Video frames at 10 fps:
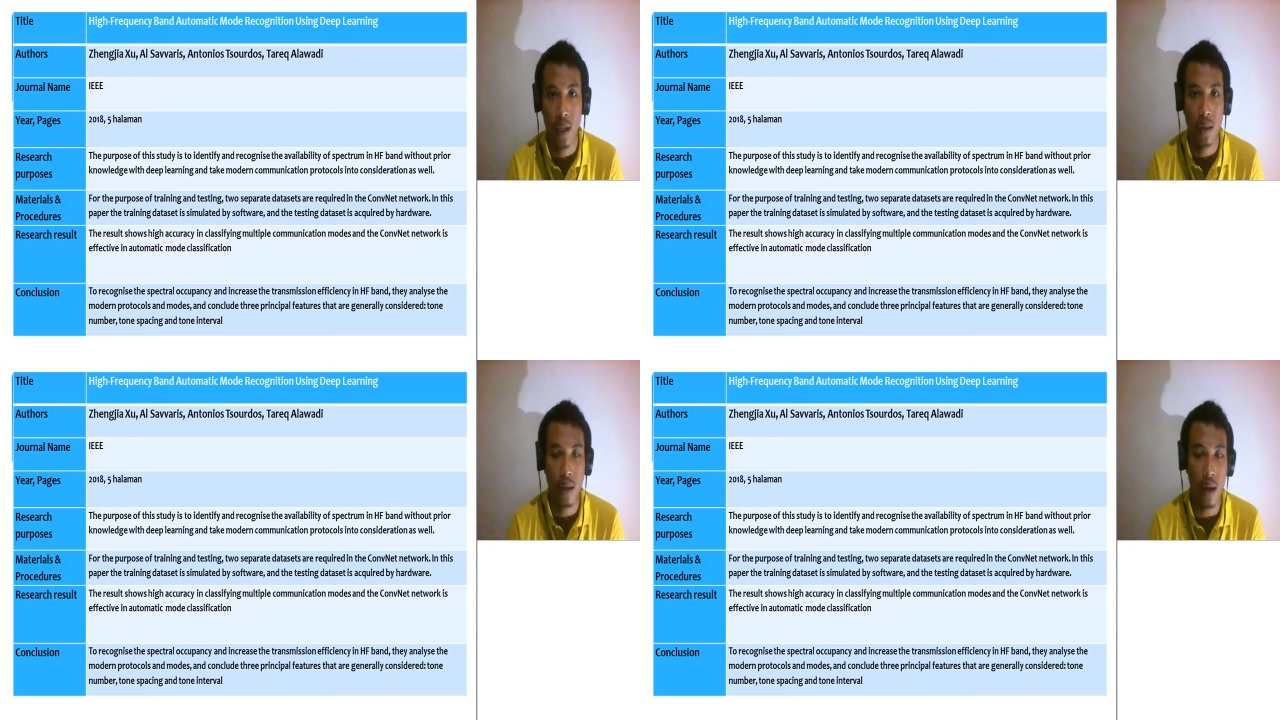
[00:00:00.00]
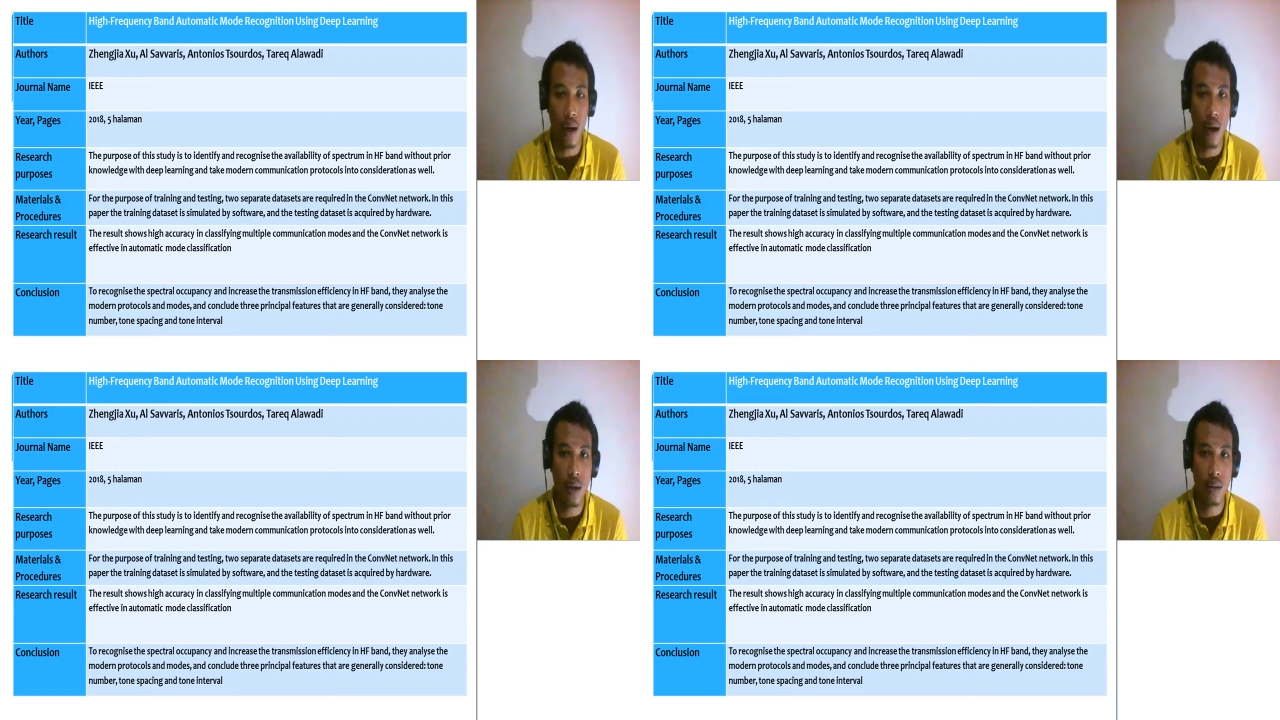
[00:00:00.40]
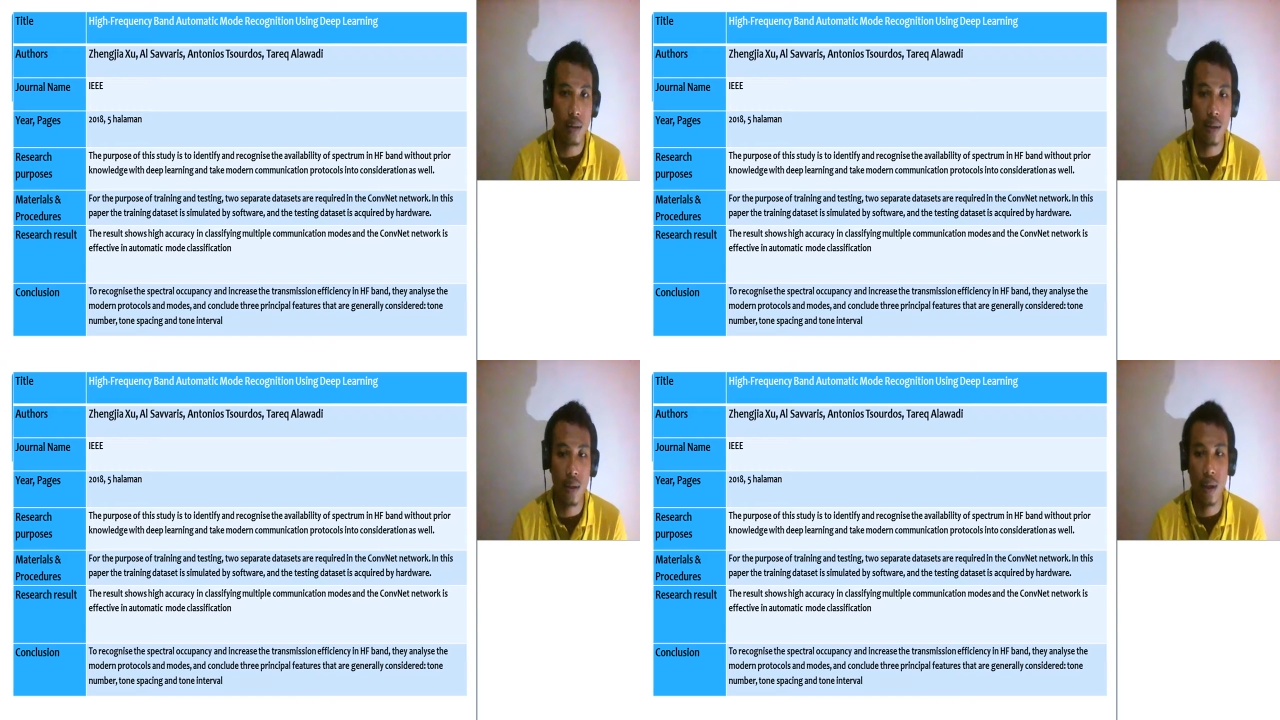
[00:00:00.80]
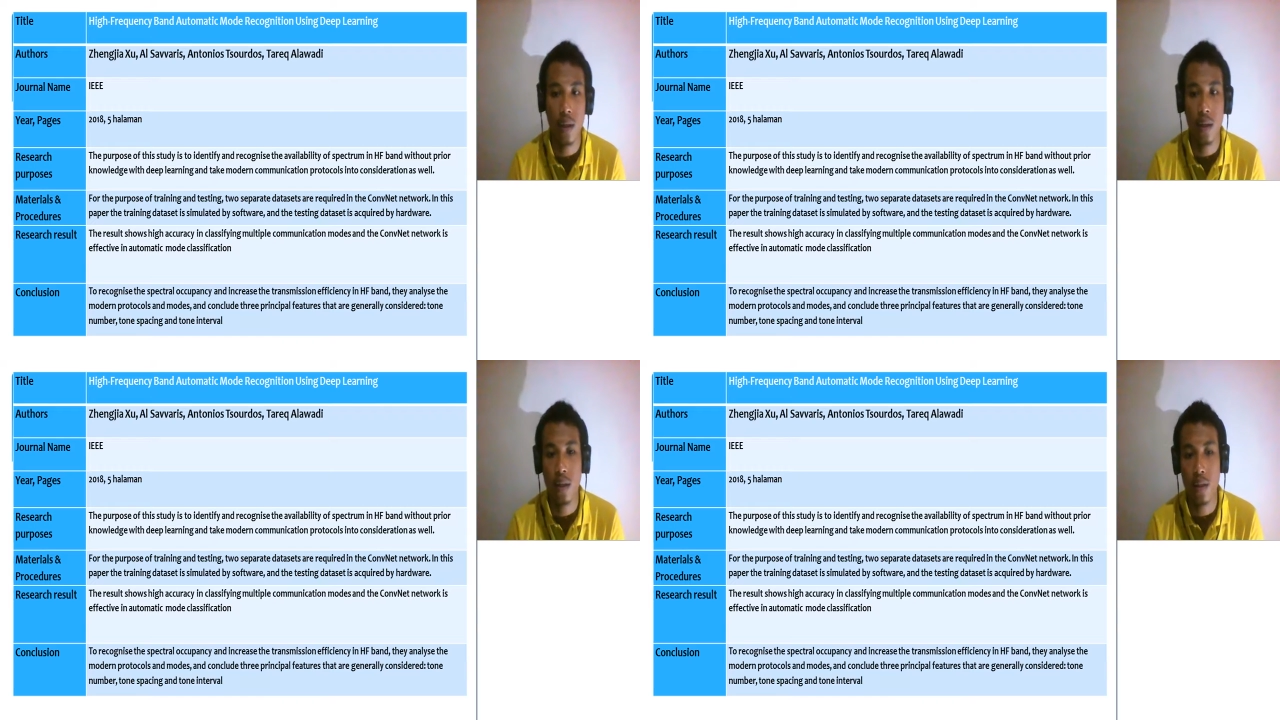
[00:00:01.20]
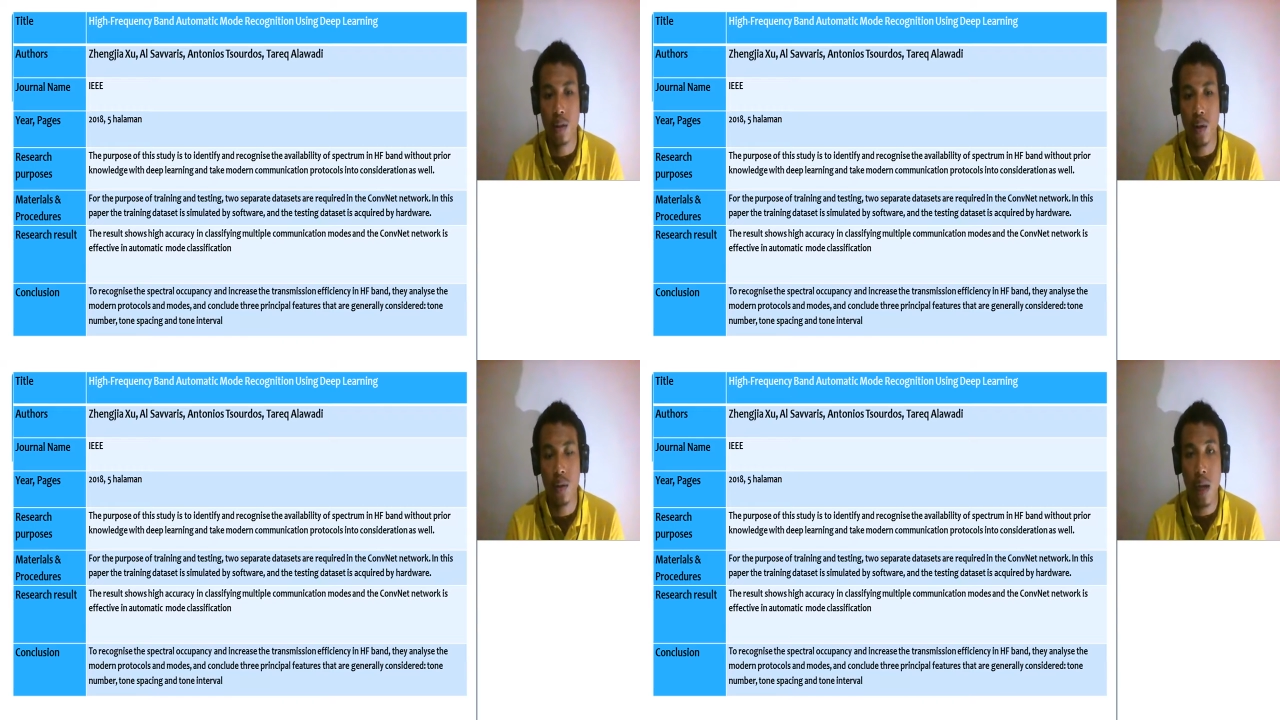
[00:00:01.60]
There are
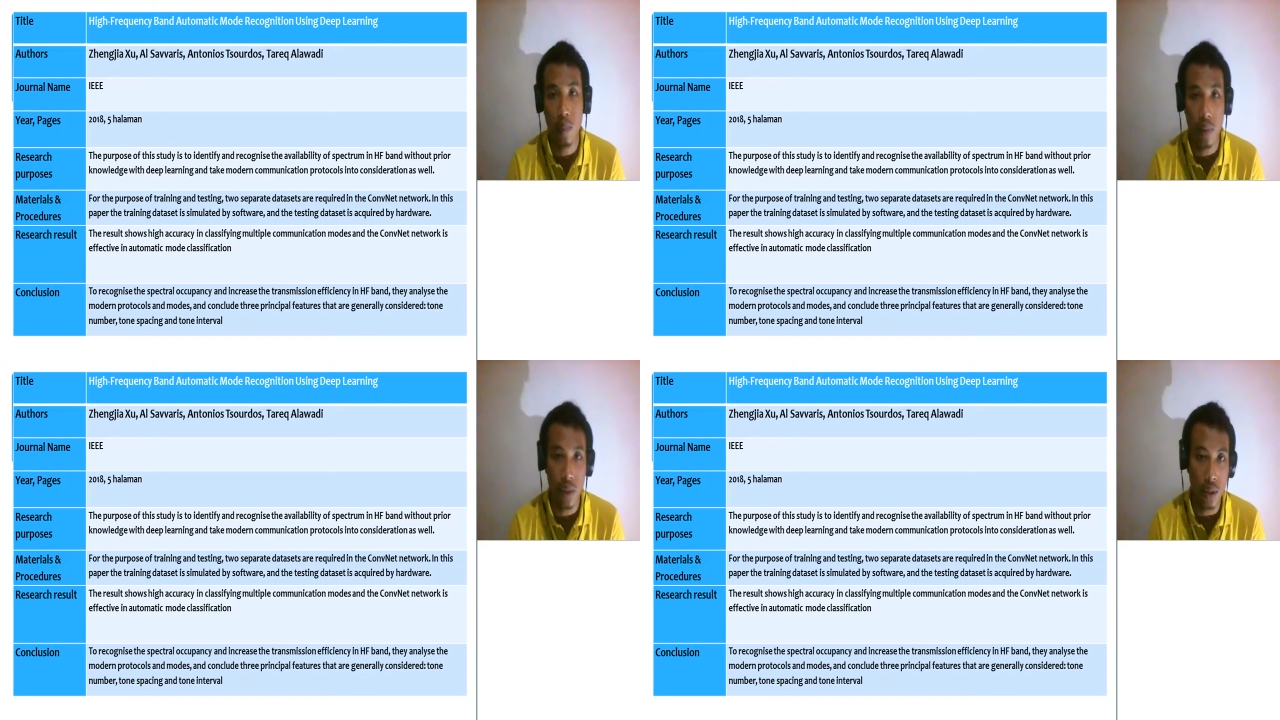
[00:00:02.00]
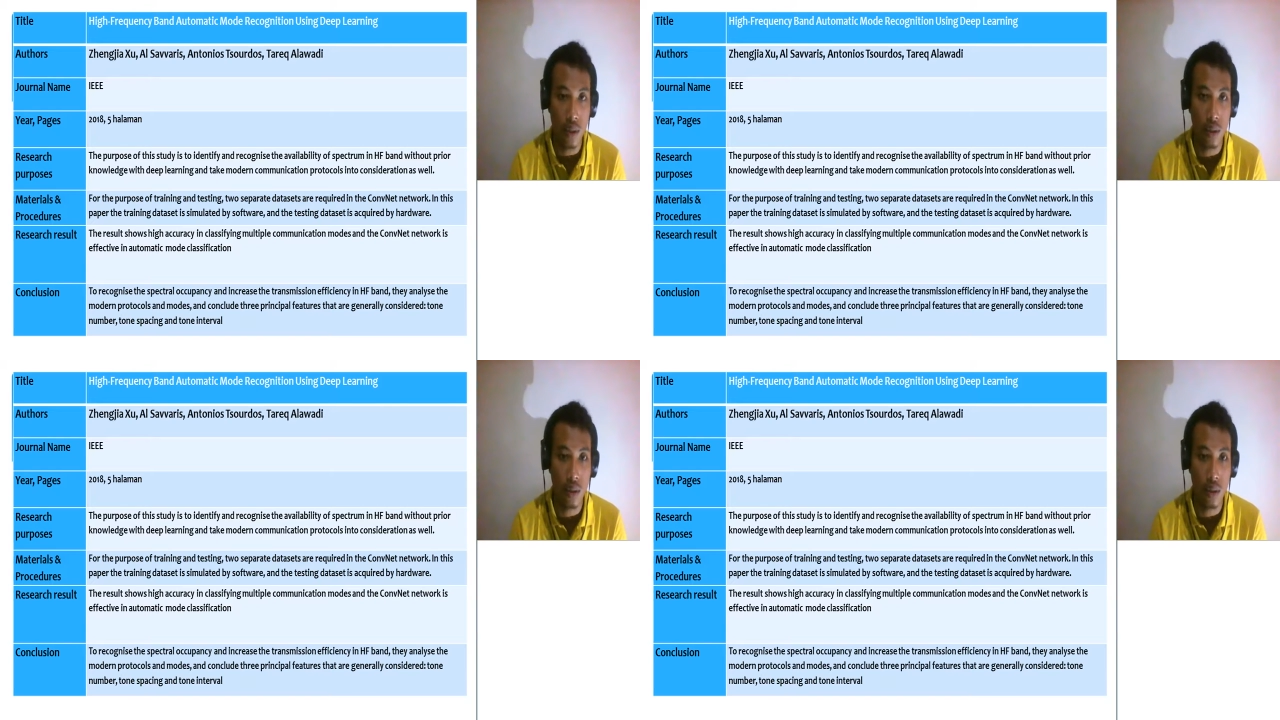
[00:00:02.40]
tone number,